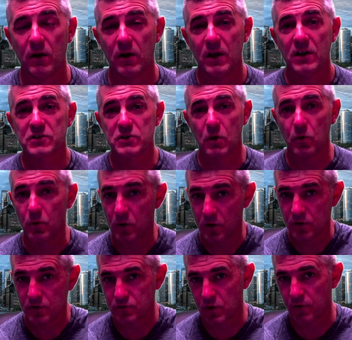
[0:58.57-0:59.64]
So
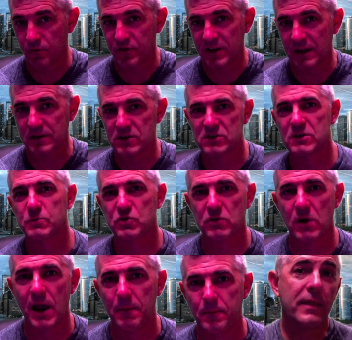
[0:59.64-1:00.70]
don't forget to subscribe.